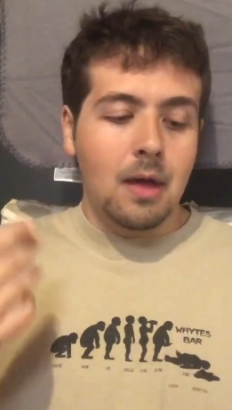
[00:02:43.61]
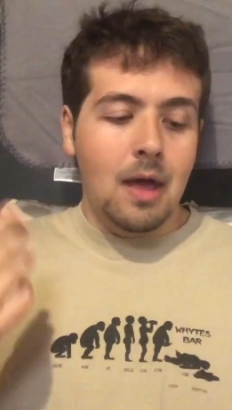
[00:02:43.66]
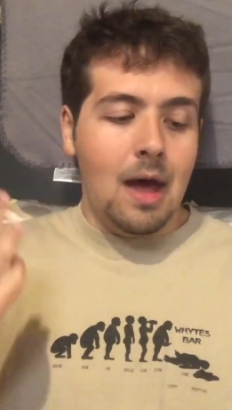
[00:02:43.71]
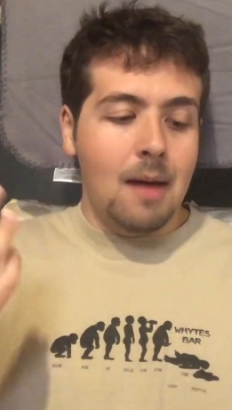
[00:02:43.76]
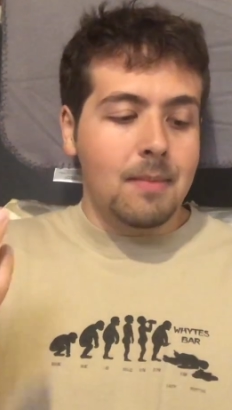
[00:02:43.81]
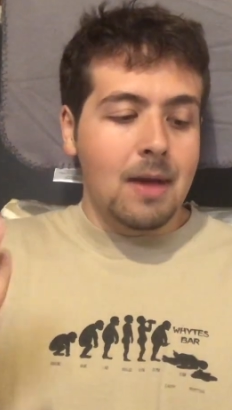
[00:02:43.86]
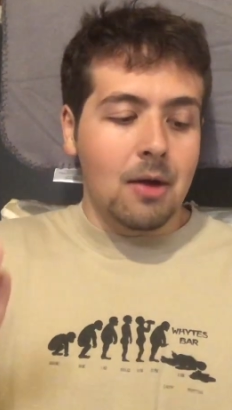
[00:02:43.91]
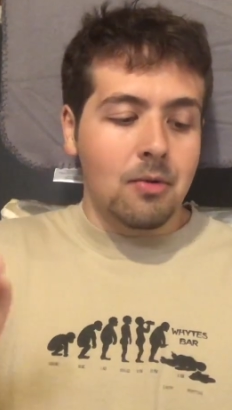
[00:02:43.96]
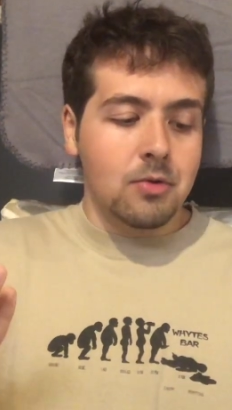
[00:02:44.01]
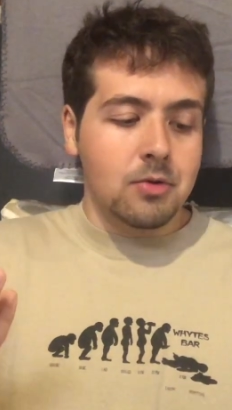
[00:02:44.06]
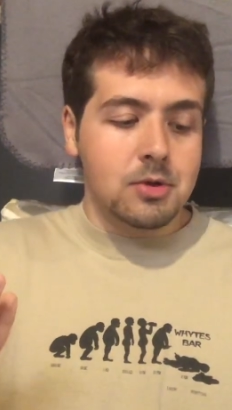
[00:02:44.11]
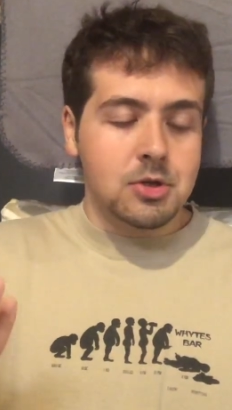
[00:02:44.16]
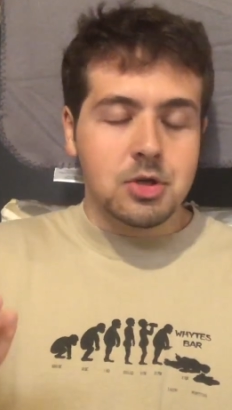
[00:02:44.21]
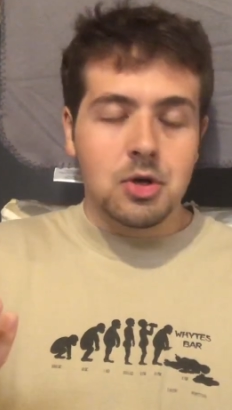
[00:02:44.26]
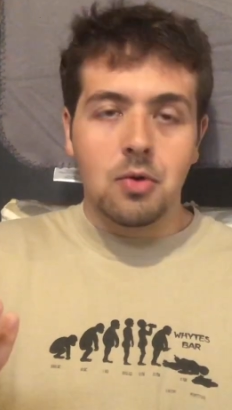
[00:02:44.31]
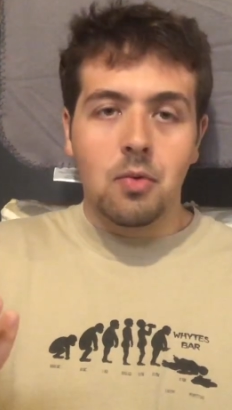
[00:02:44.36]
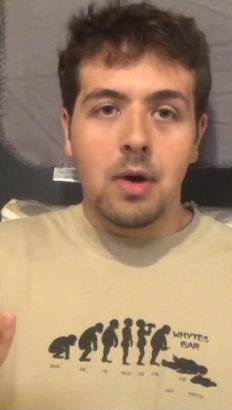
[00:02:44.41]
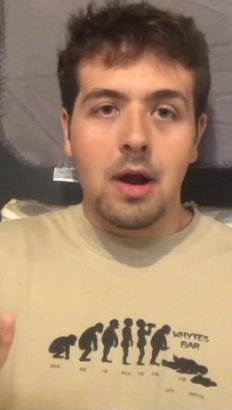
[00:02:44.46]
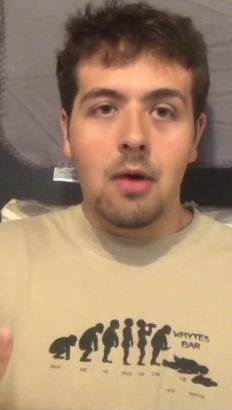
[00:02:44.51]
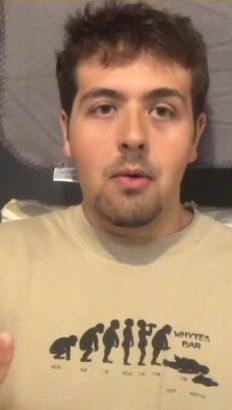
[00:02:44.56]
I'm not really
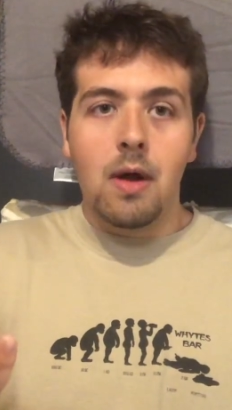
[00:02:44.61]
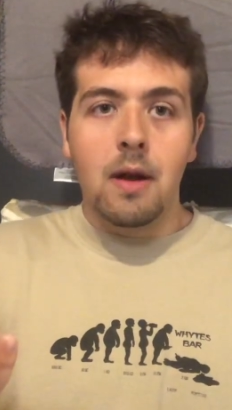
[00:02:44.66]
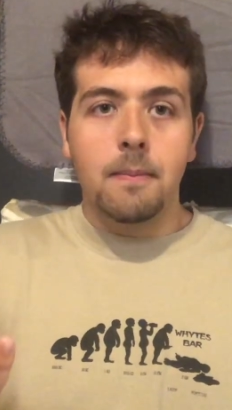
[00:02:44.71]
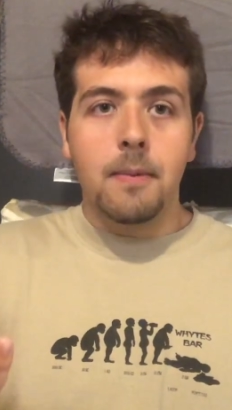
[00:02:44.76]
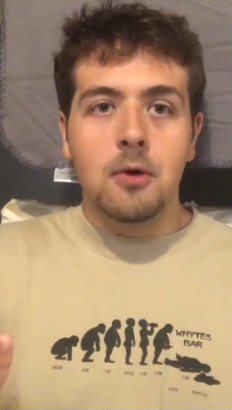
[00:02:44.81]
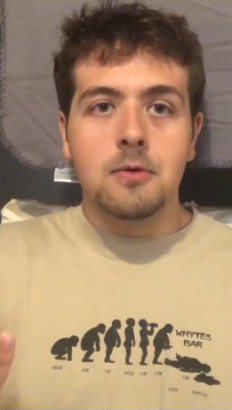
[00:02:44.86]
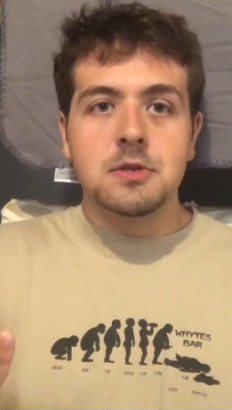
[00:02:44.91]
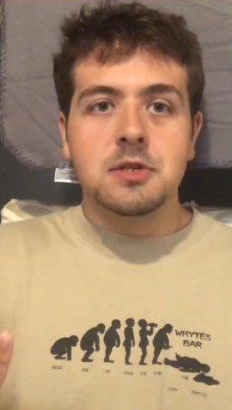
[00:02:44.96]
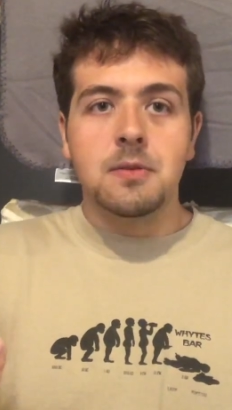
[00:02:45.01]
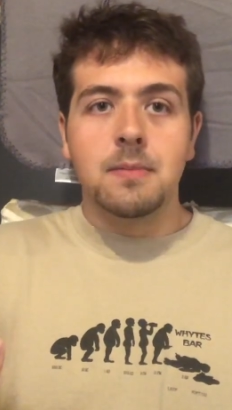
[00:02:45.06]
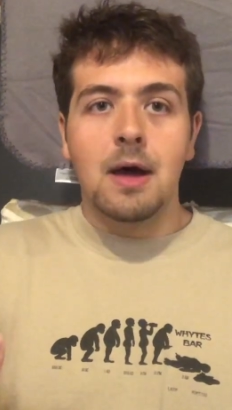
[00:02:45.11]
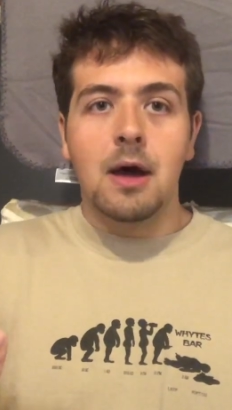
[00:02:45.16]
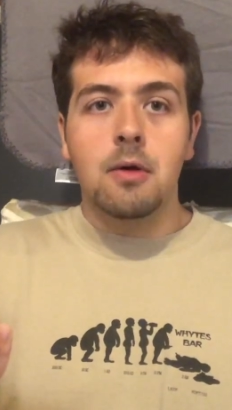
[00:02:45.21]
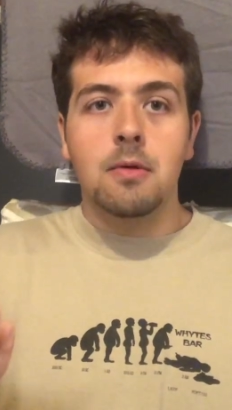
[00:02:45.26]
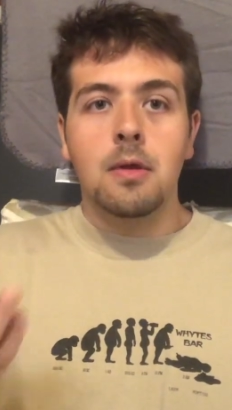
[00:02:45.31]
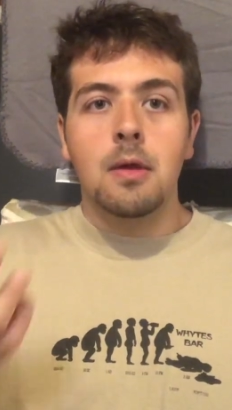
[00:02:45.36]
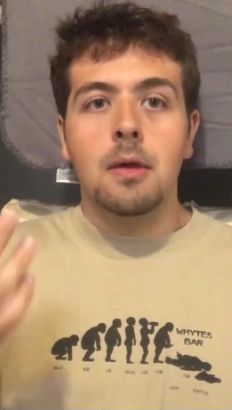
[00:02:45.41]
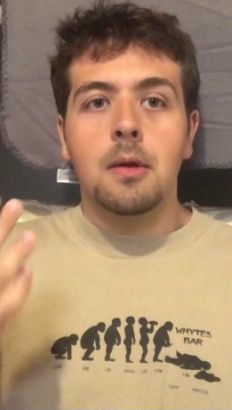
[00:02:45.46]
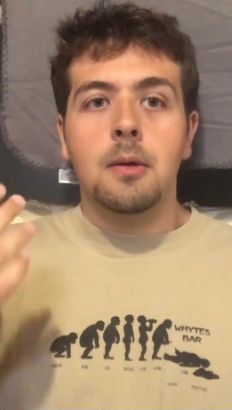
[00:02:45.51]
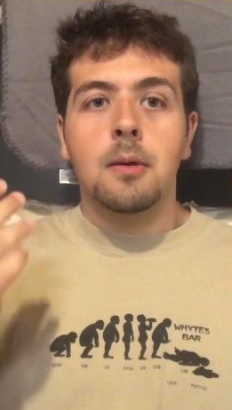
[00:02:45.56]
sure what I want to post
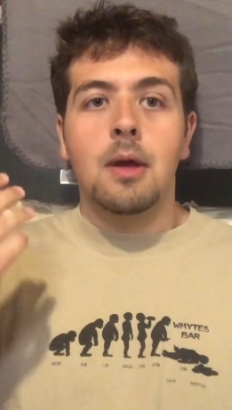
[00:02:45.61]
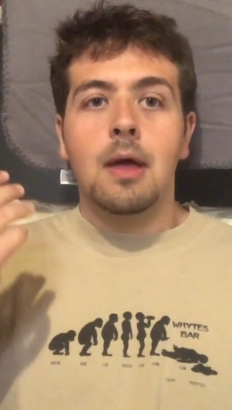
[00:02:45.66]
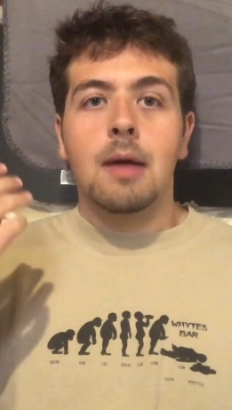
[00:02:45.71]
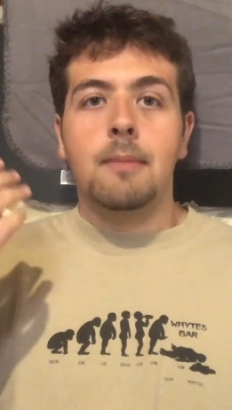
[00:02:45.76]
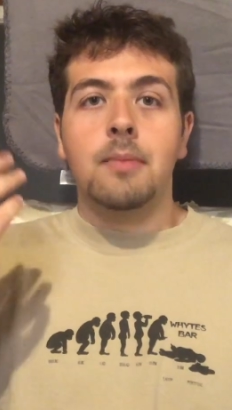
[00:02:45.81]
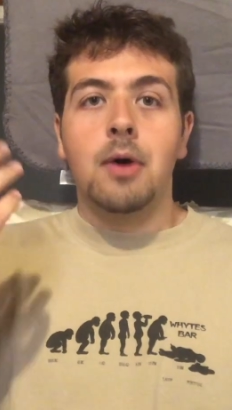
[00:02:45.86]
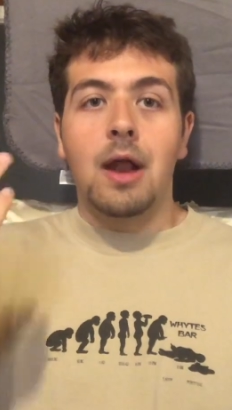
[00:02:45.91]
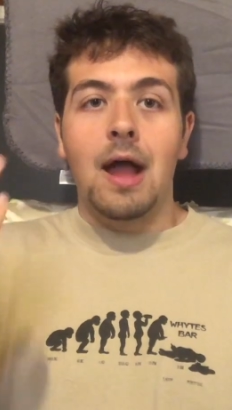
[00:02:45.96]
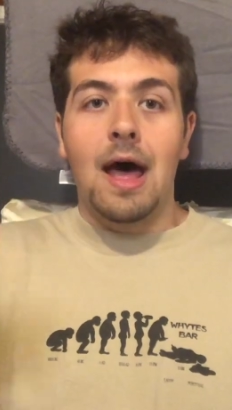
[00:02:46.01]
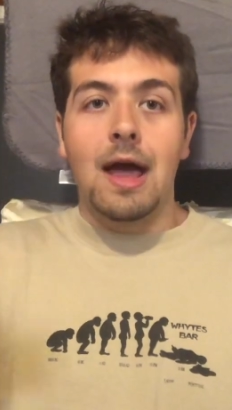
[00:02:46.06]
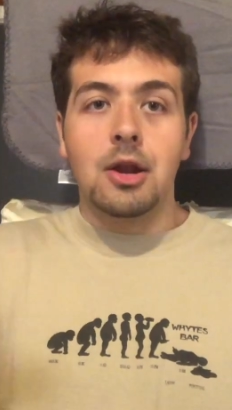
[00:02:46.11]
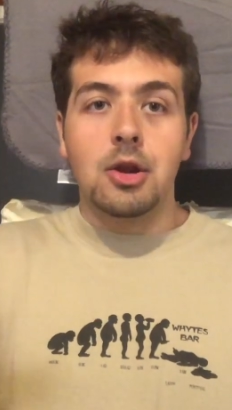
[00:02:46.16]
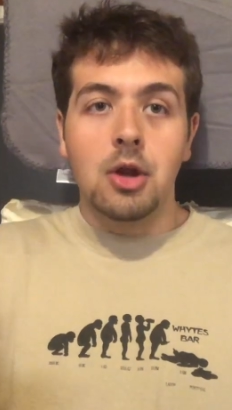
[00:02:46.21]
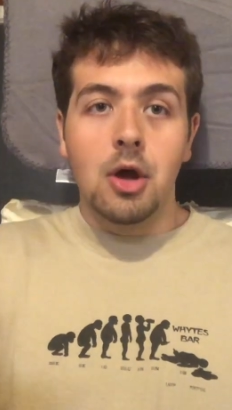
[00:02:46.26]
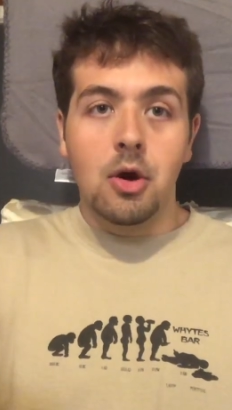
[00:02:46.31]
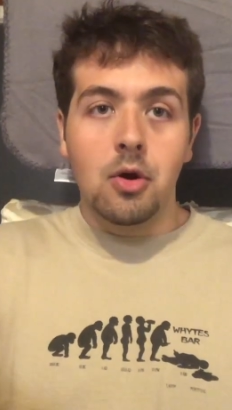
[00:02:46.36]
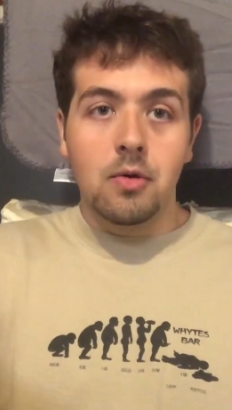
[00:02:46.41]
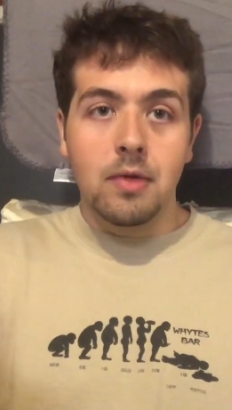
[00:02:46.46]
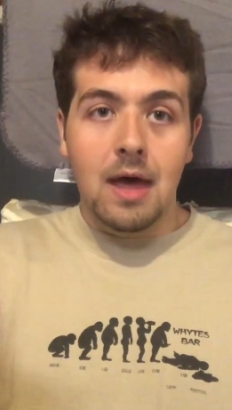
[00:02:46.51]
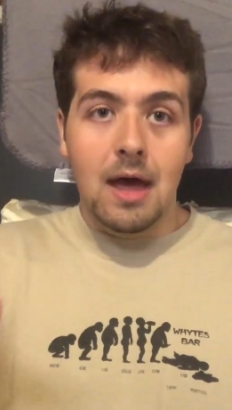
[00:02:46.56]
about but I
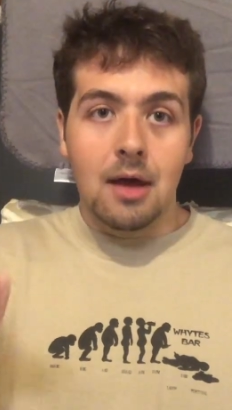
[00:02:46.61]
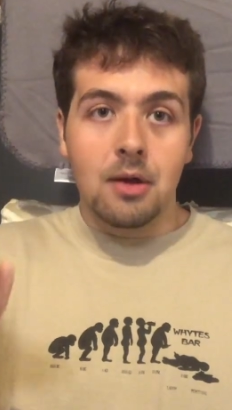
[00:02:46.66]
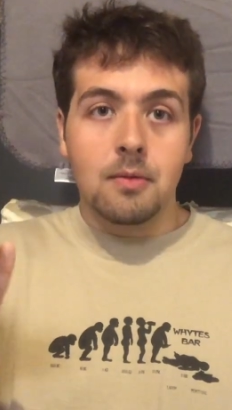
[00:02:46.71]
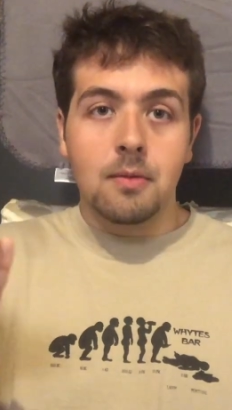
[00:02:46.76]
know that